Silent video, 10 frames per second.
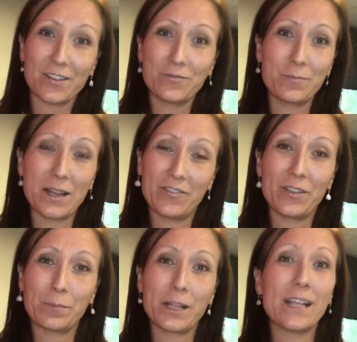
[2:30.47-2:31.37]
of
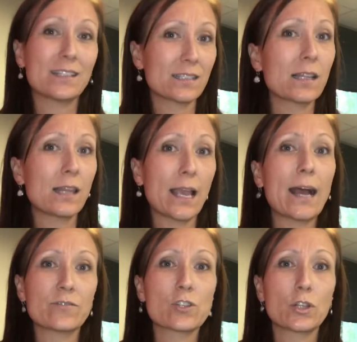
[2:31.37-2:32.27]
benefit plans that they
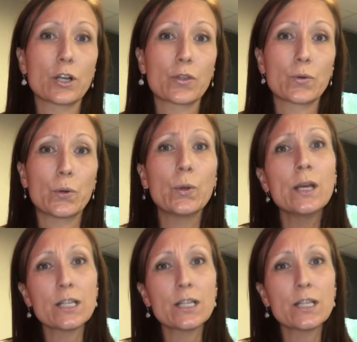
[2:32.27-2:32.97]
have to look through